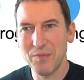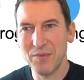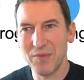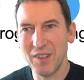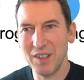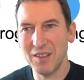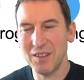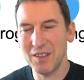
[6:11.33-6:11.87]

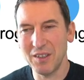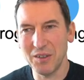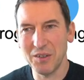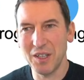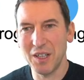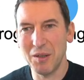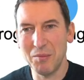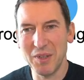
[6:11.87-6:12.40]
then, you know,
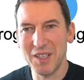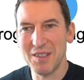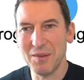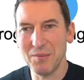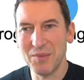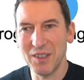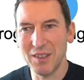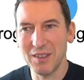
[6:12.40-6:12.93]
I emit
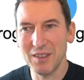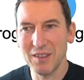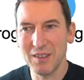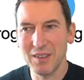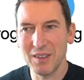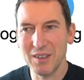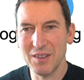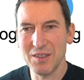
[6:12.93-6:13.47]
something.
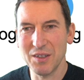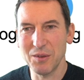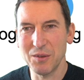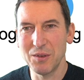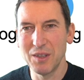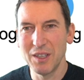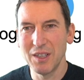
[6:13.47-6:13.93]
And so